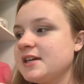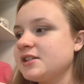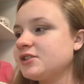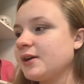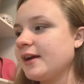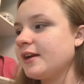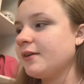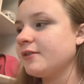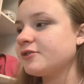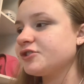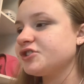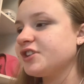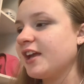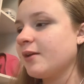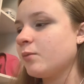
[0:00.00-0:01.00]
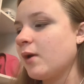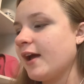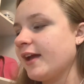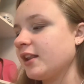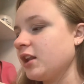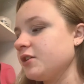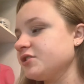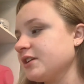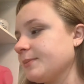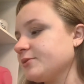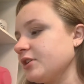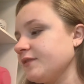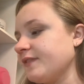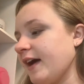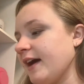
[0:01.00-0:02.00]
So I don't understand why it closed up
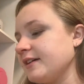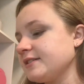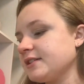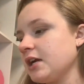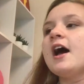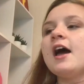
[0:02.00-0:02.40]
so fast.